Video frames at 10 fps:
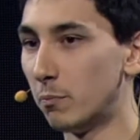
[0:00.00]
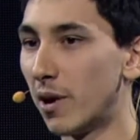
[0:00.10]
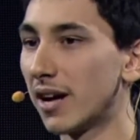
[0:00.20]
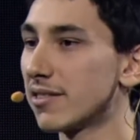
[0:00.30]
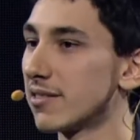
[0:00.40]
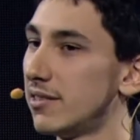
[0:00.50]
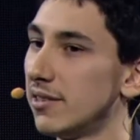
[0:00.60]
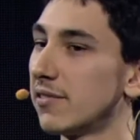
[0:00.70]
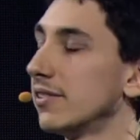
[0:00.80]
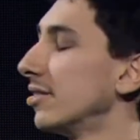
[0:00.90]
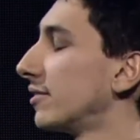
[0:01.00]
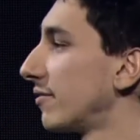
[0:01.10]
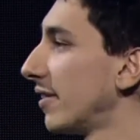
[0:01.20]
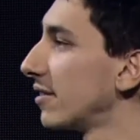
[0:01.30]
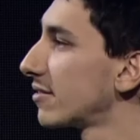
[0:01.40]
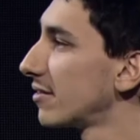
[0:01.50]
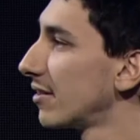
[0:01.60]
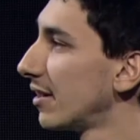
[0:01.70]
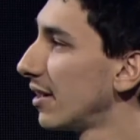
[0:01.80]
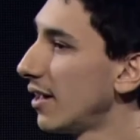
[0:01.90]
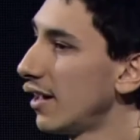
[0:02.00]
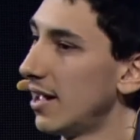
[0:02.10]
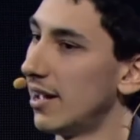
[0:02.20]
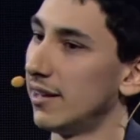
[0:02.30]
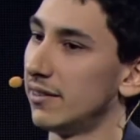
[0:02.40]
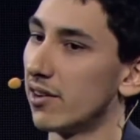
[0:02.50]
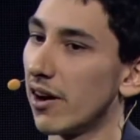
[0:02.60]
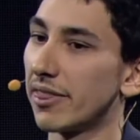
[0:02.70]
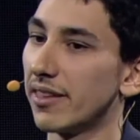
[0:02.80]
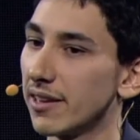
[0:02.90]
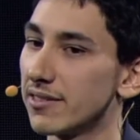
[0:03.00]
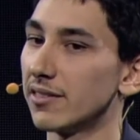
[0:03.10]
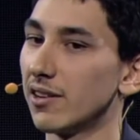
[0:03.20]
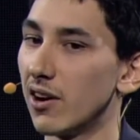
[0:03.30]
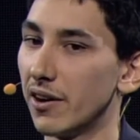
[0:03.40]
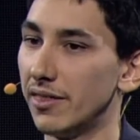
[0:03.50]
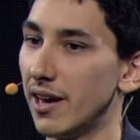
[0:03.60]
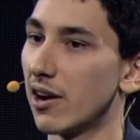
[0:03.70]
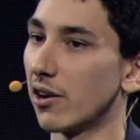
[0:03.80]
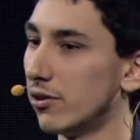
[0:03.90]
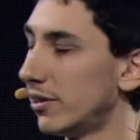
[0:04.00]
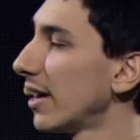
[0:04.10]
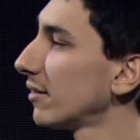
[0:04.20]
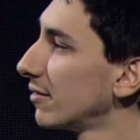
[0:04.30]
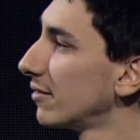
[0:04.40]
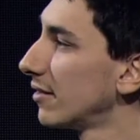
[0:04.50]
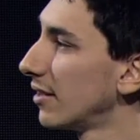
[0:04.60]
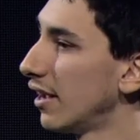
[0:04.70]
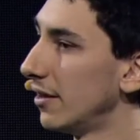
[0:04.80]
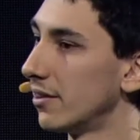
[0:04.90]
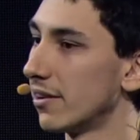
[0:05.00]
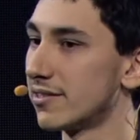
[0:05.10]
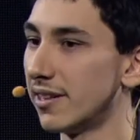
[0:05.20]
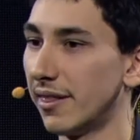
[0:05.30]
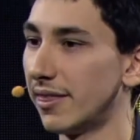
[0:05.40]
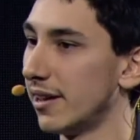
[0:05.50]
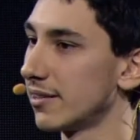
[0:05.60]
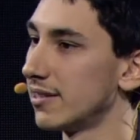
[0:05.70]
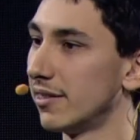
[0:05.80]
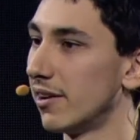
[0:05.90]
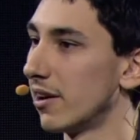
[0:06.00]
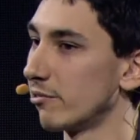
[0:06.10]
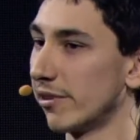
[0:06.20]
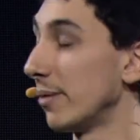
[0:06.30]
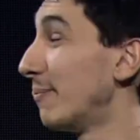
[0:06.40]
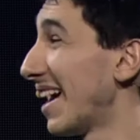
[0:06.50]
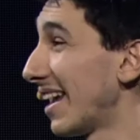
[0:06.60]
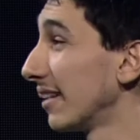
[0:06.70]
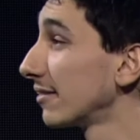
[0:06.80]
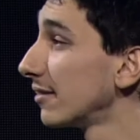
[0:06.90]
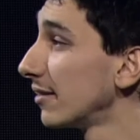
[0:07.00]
bots is a different interface, and there are things that they are good at, and there are things that they're really bad at.